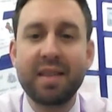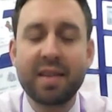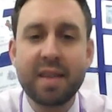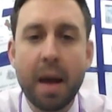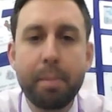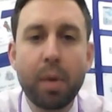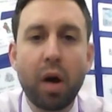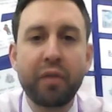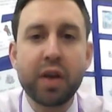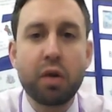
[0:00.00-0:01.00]
December
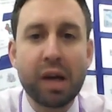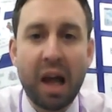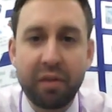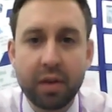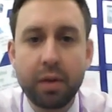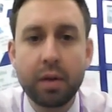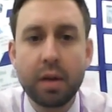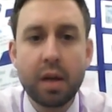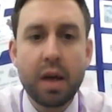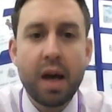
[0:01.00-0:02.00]
of Year 11,
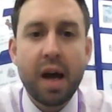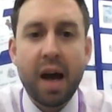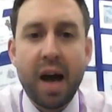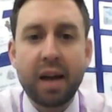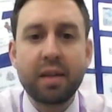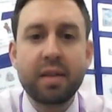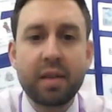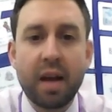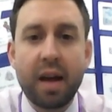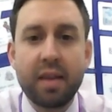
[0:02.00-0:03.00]
and
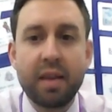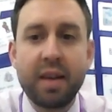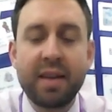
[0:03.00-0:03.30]
the